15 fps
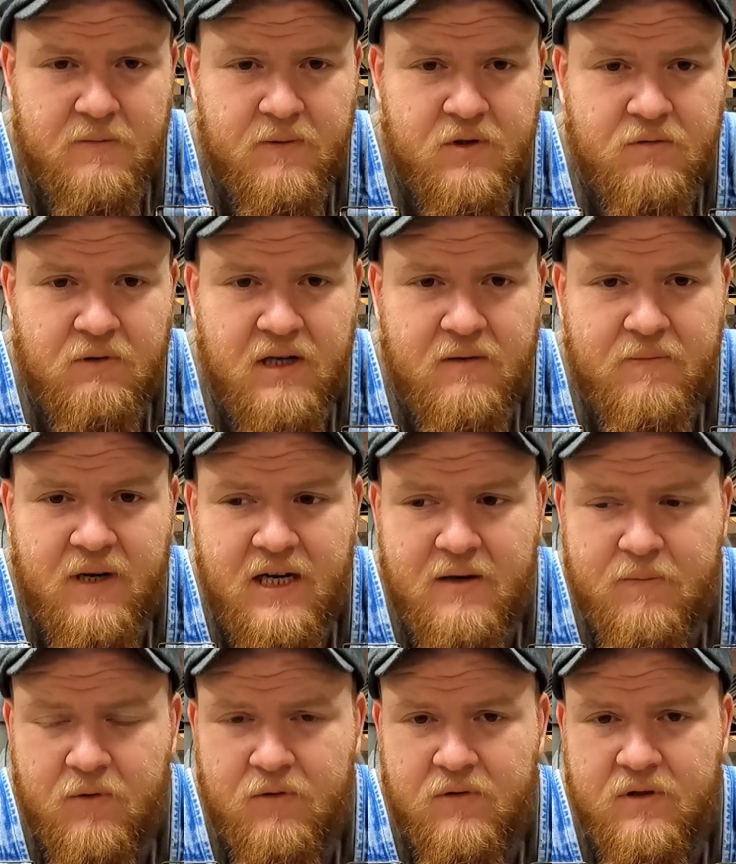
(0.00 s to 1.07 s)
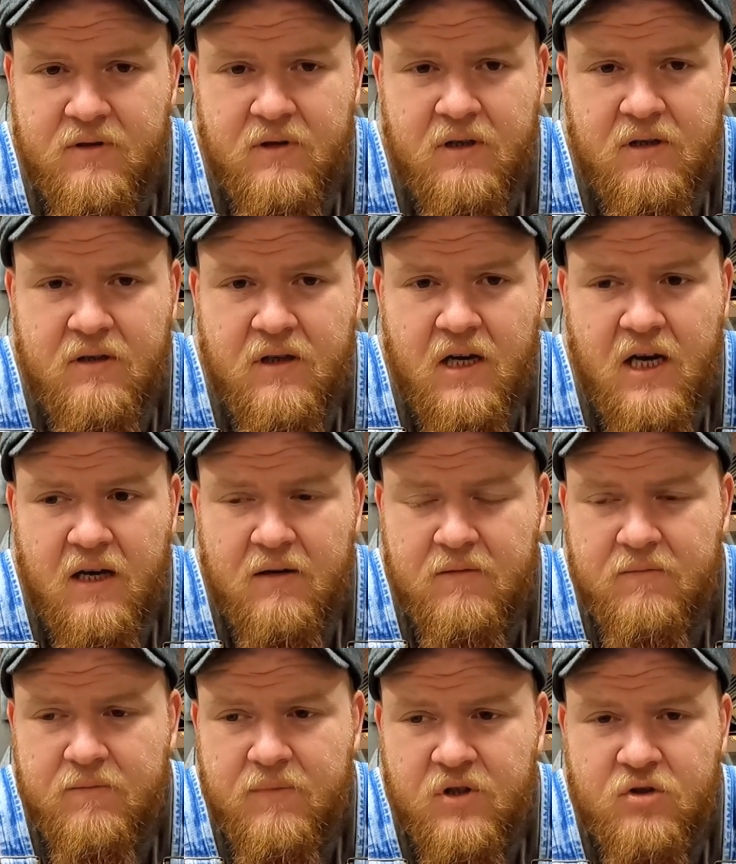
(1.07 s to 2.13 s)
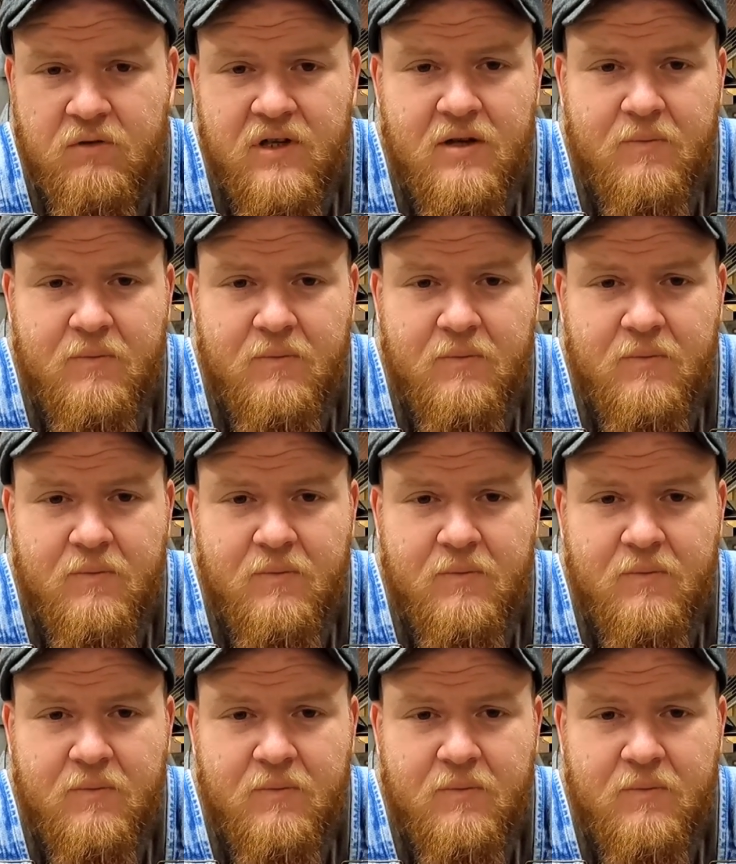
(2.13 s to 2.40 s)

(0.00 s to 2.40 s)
between peoples and between